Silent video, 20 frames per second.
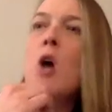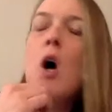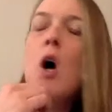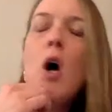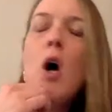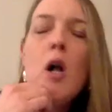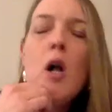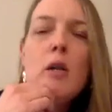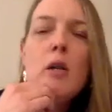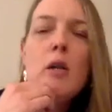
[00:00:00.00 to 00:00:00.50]

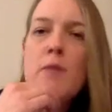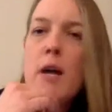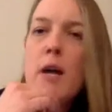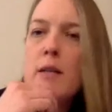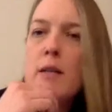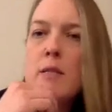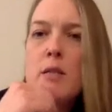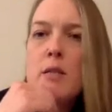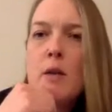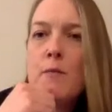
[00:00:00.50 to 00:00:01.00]
all of
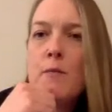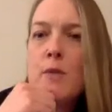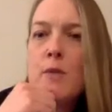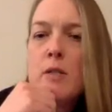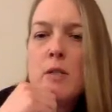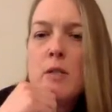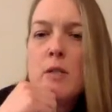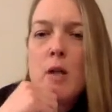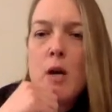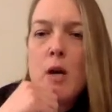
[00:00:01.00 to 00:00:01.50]
that stuff
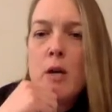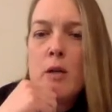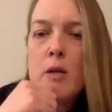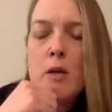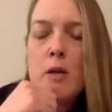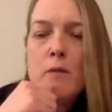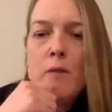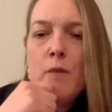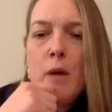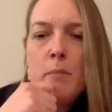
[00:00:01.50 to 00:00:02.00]
is done
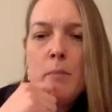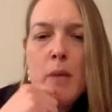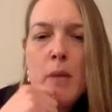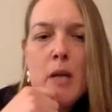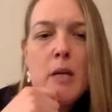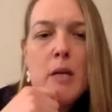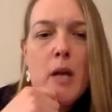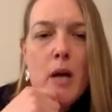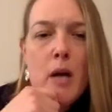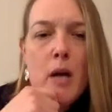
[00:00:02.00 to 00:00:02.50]
in vet
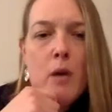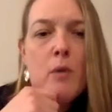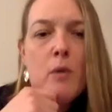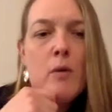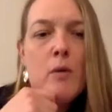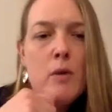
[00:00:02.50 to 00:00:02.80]
med now.